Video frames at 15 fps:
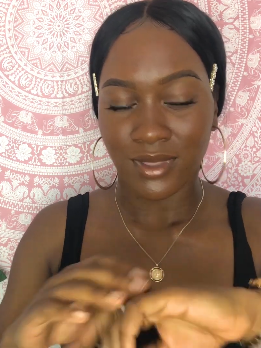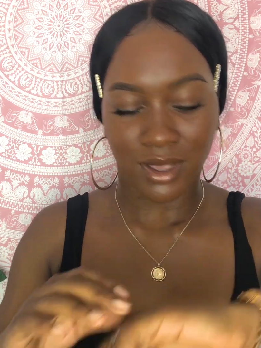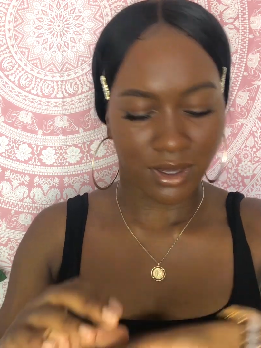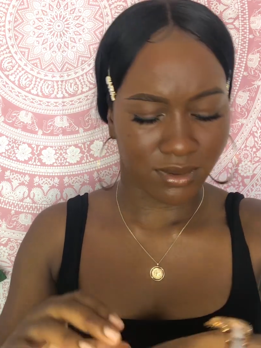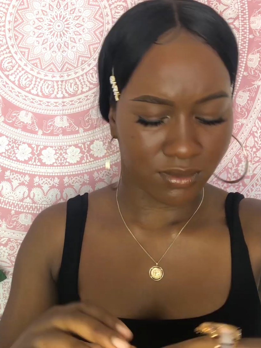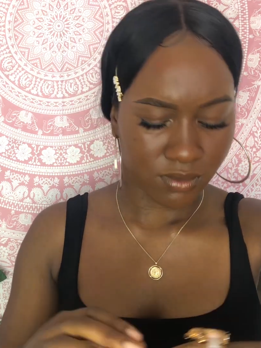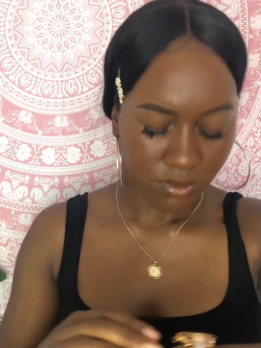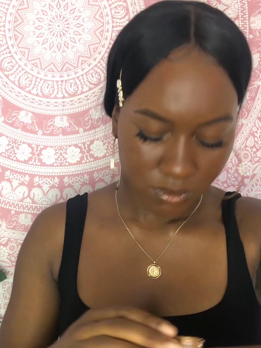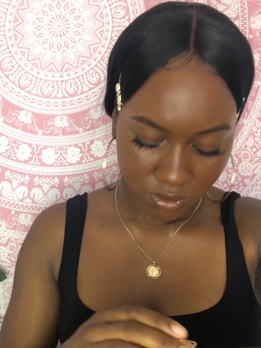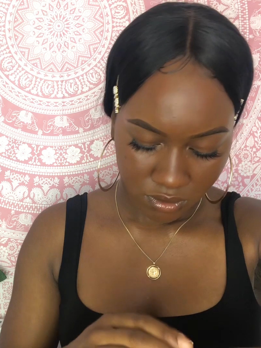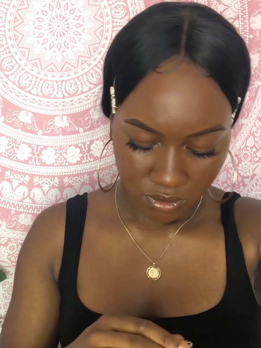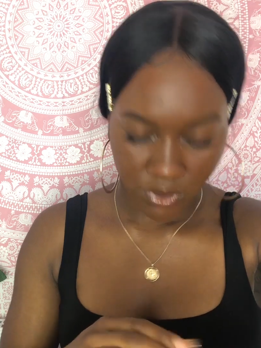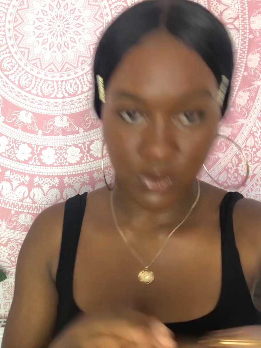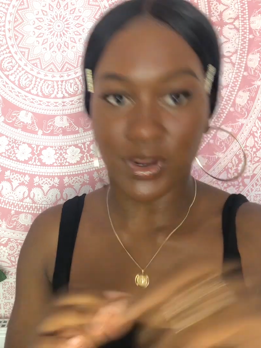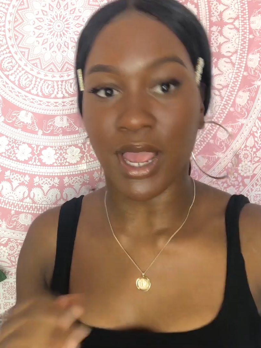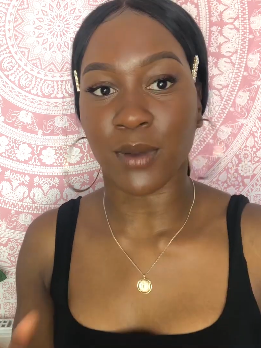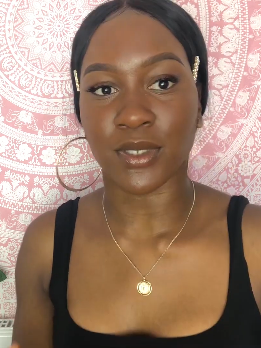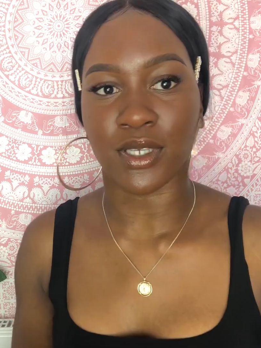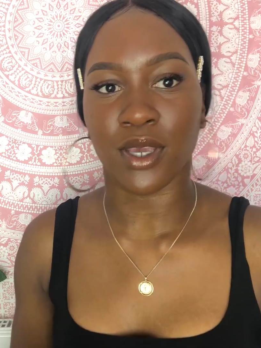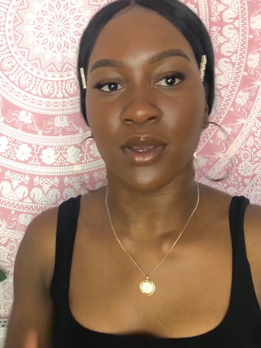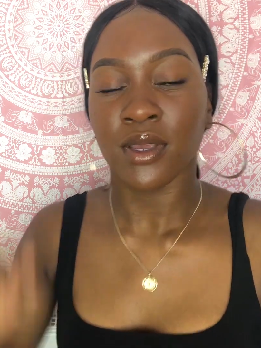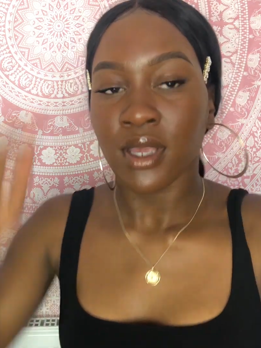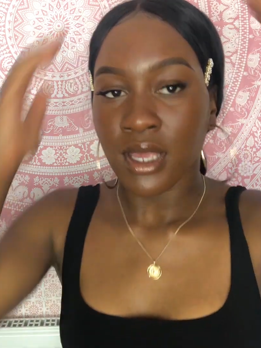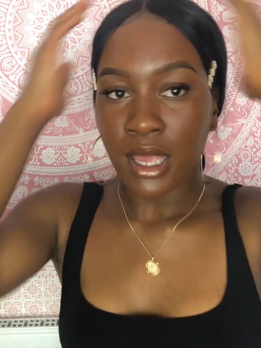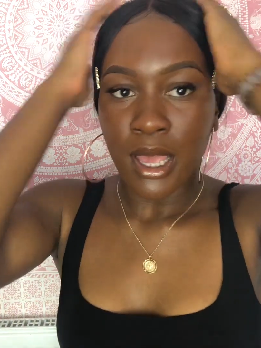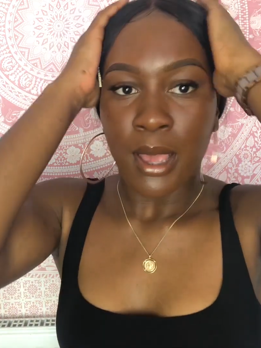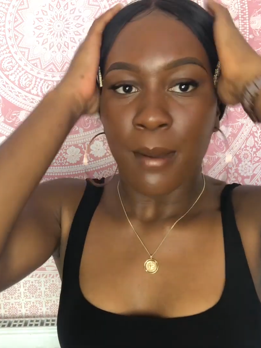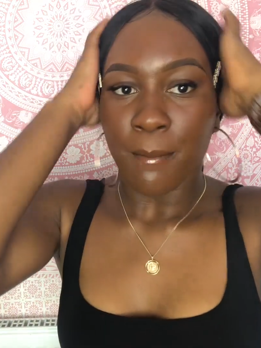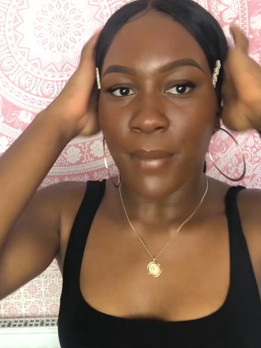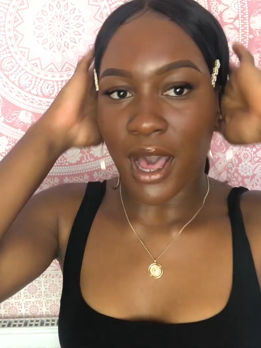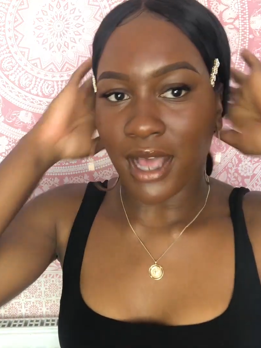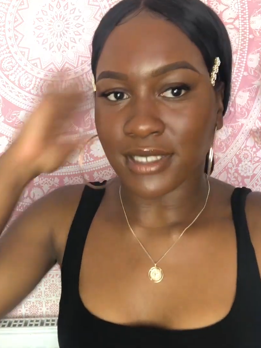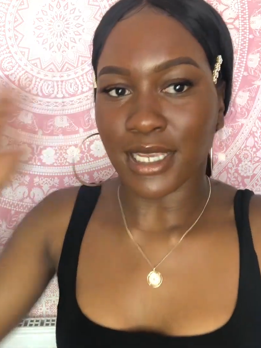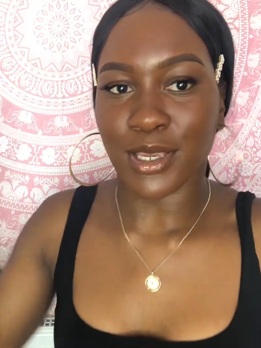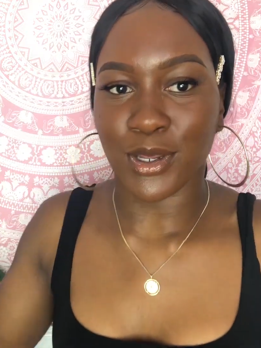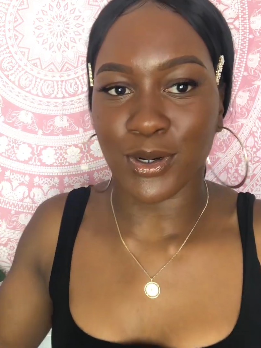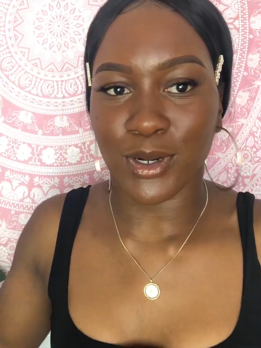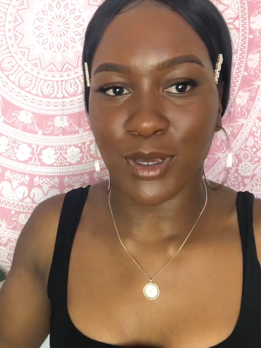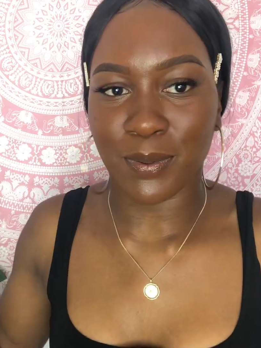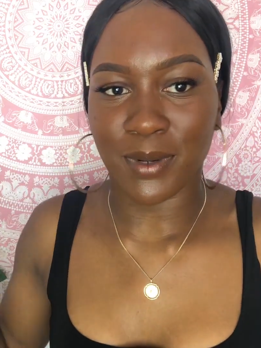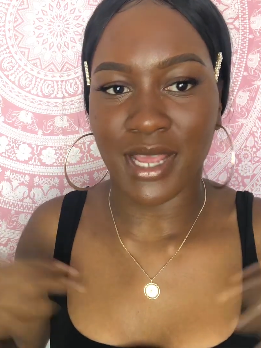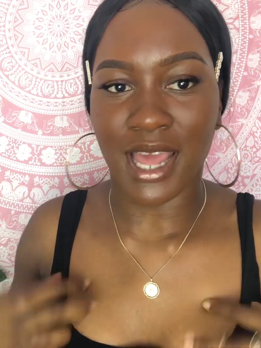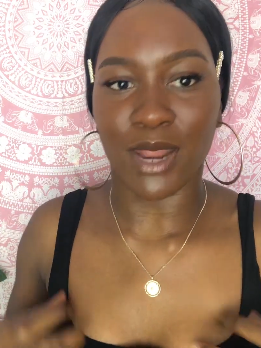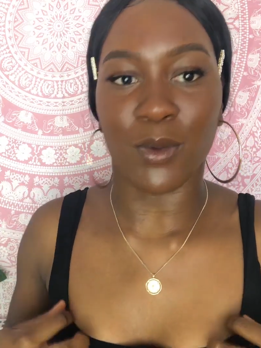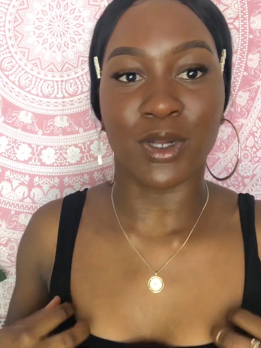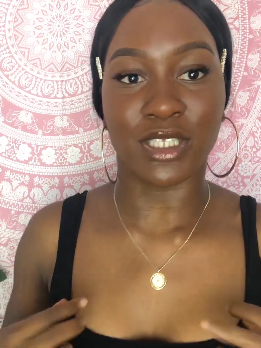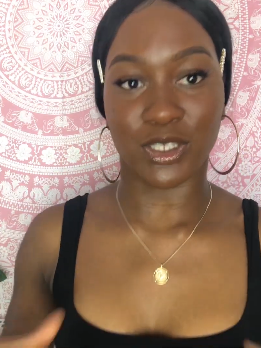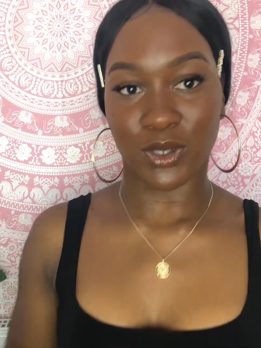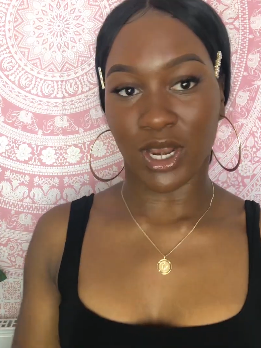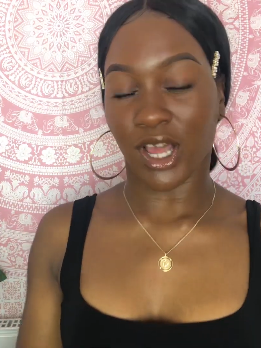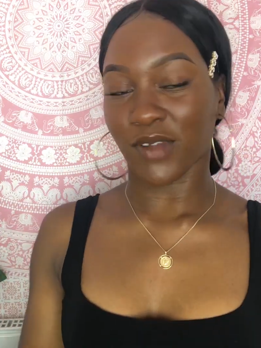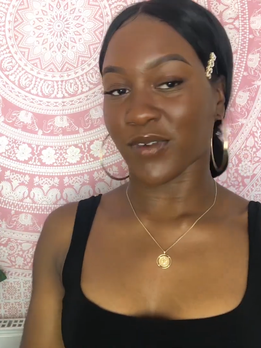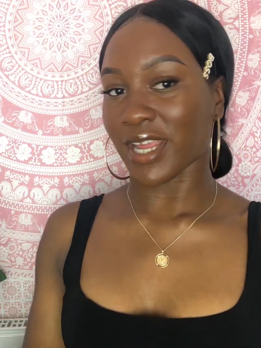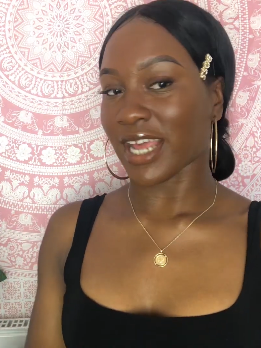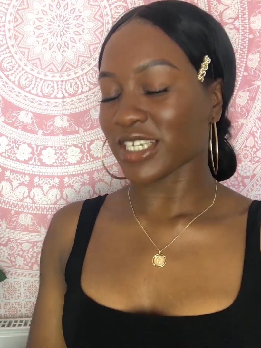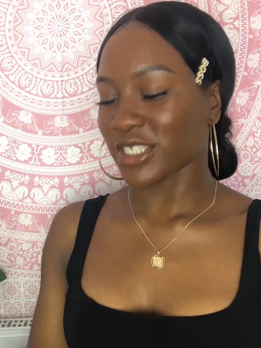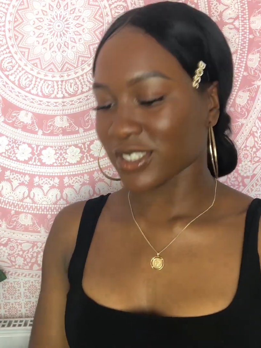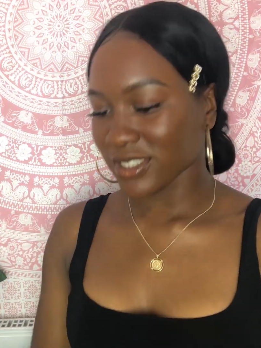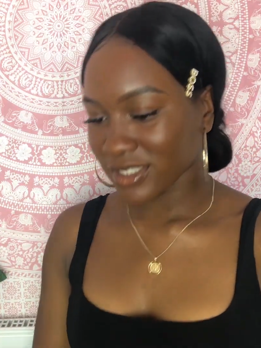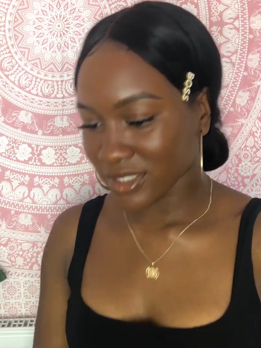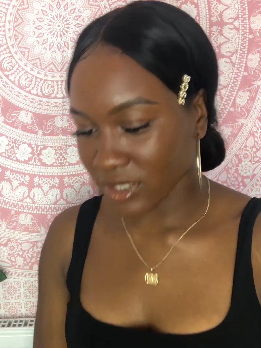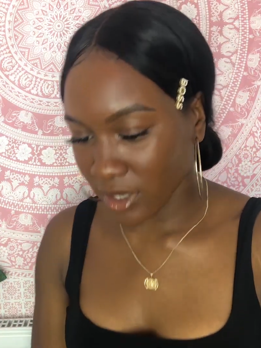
like three hours ago, but I couldn't open it and I wanted to do a live reaction.